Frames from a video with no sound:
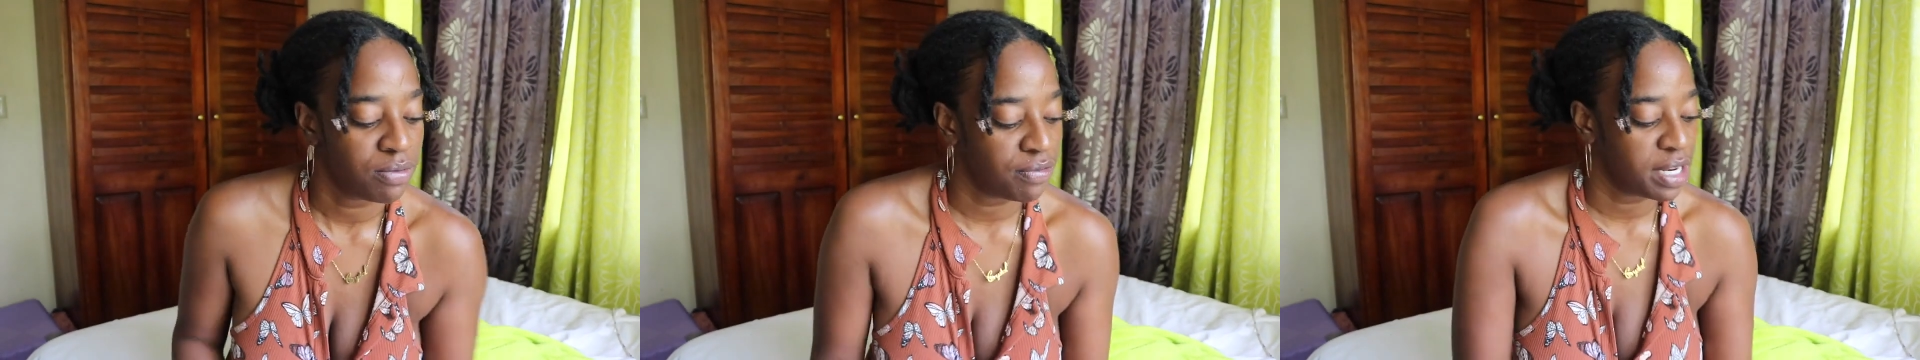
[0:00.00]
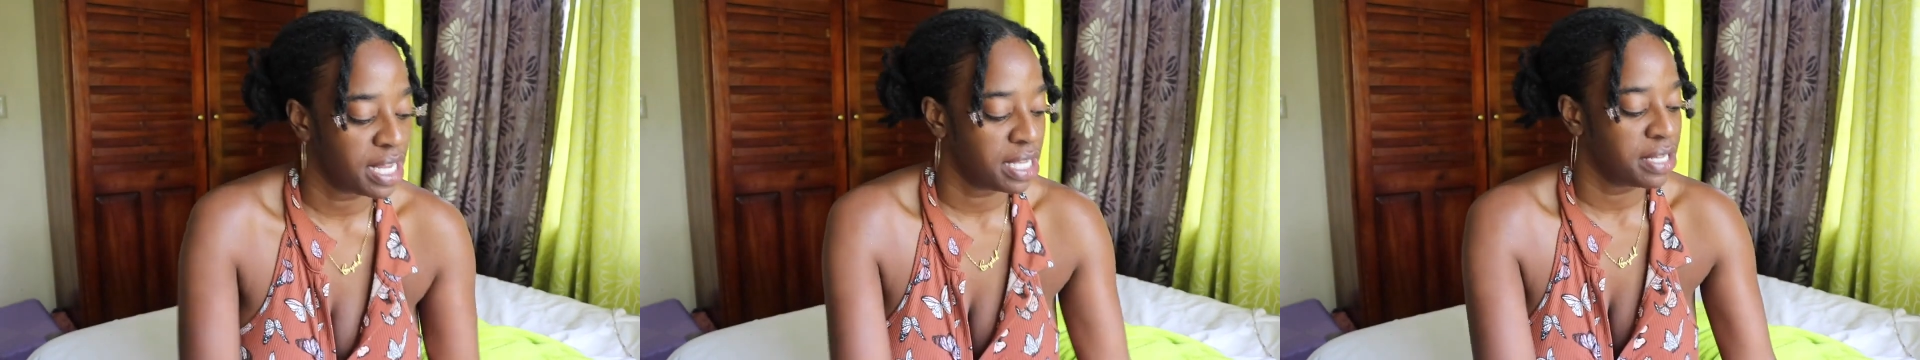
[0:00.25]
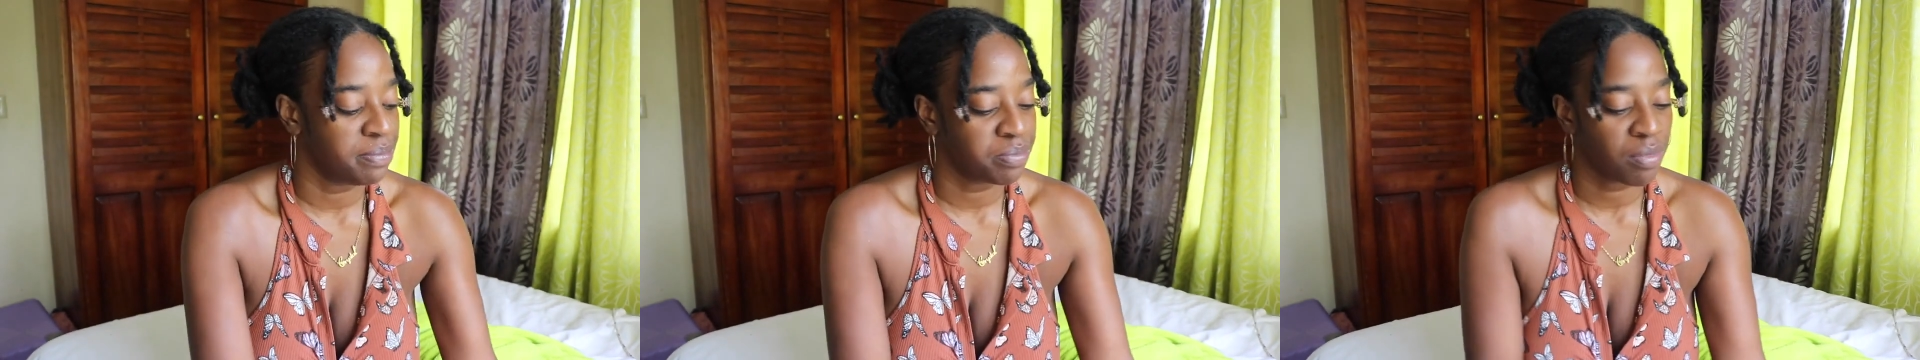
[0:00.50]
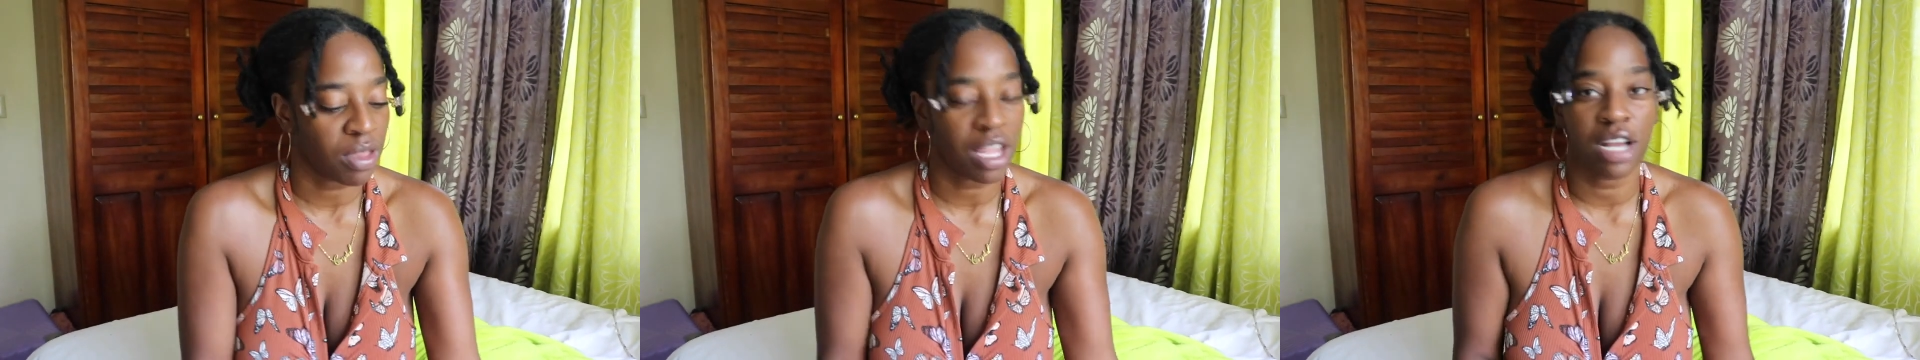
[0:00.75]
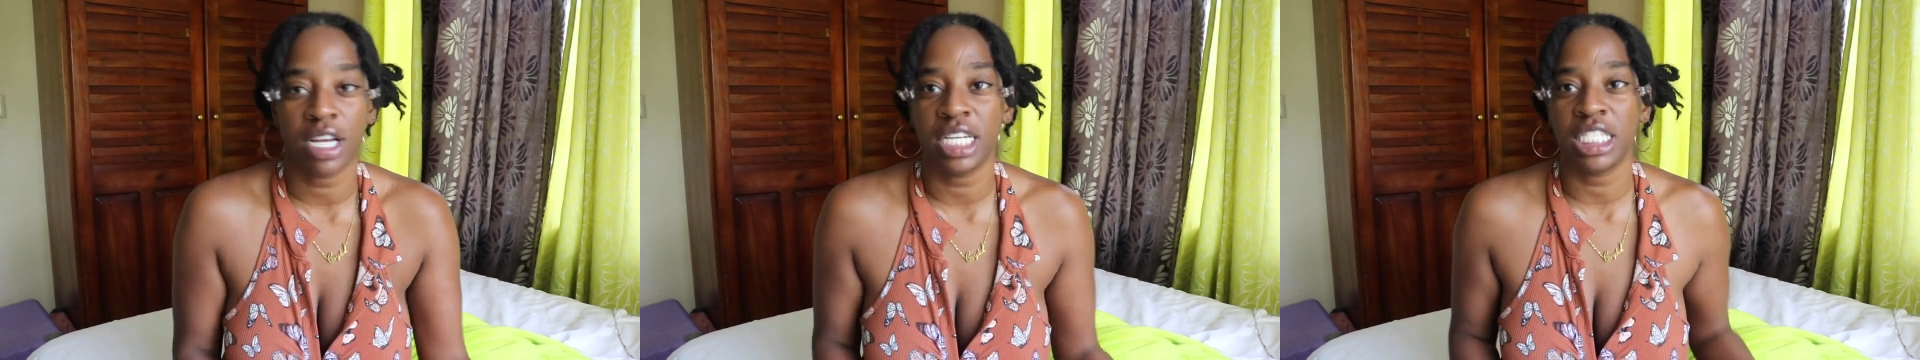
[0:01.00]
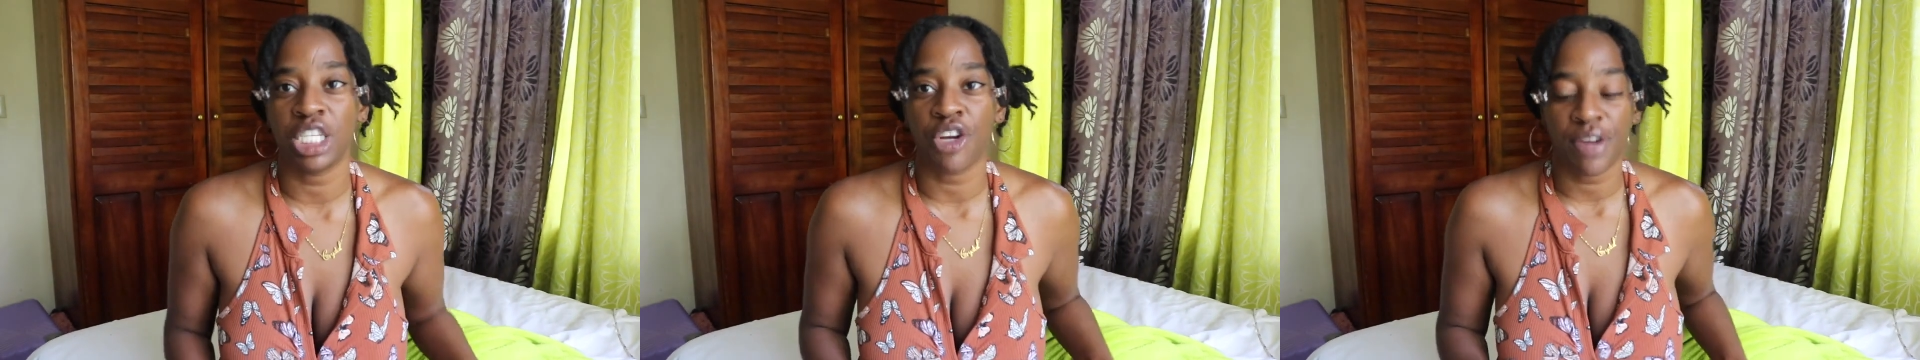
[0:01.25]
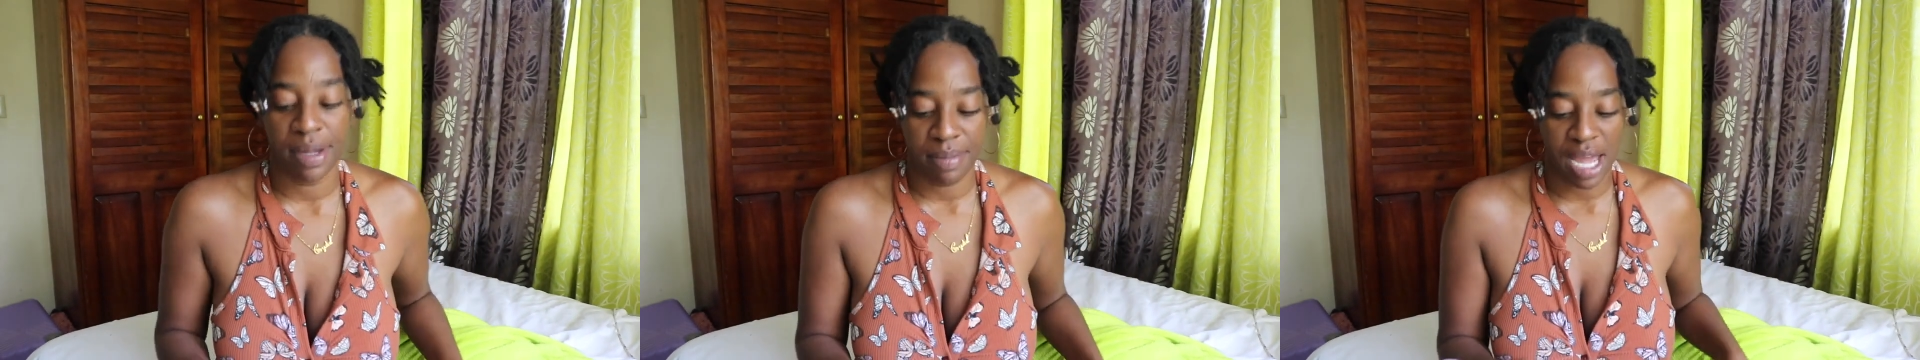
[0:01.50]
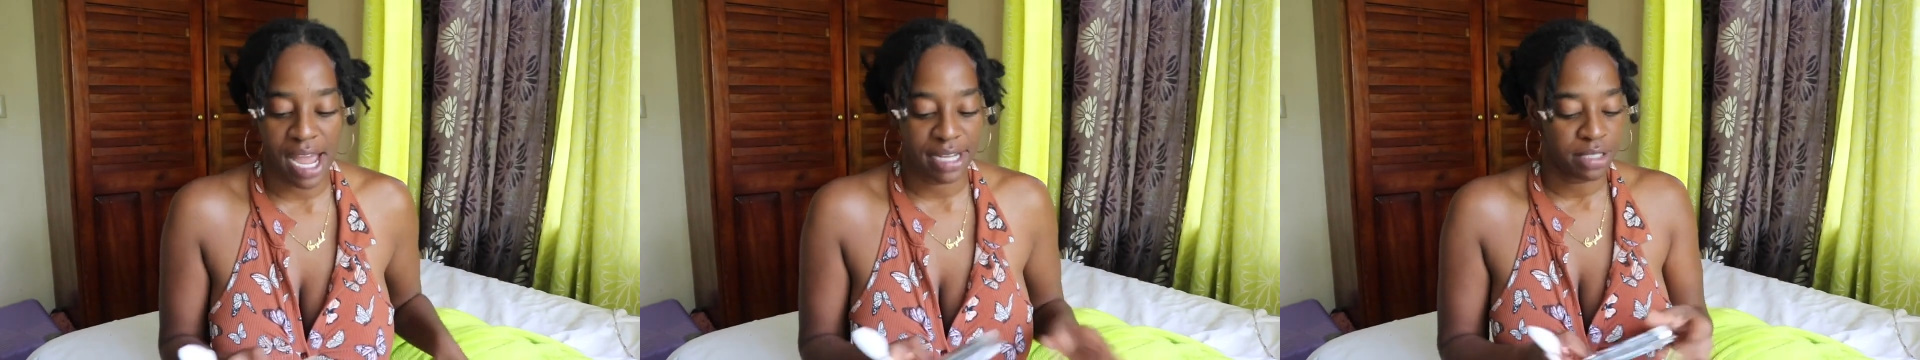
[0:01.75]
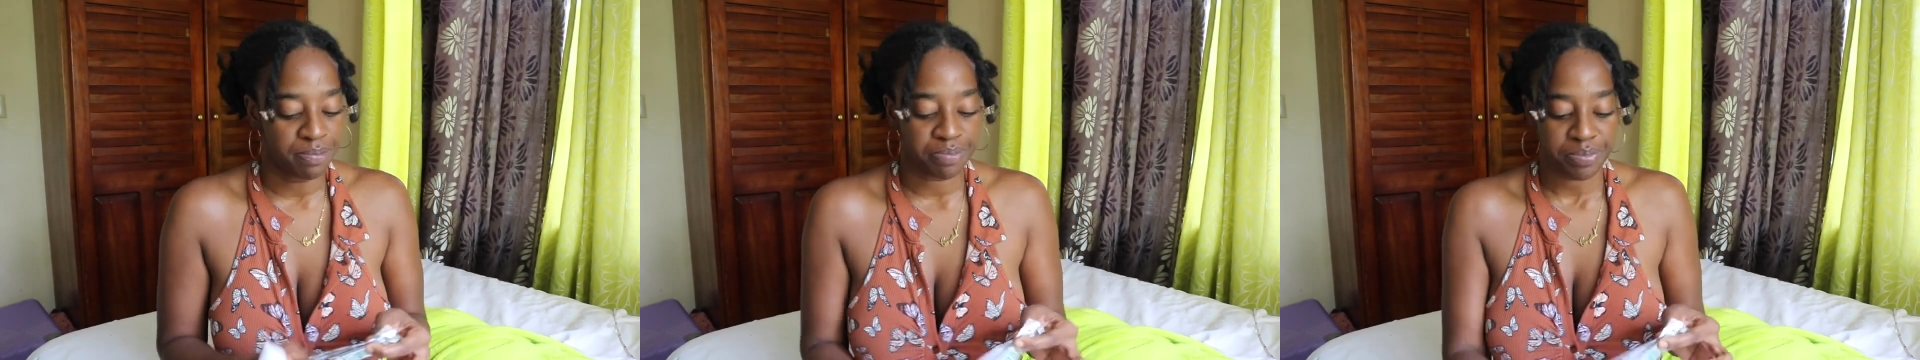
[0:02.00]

vanilla and cookies and cream, nice.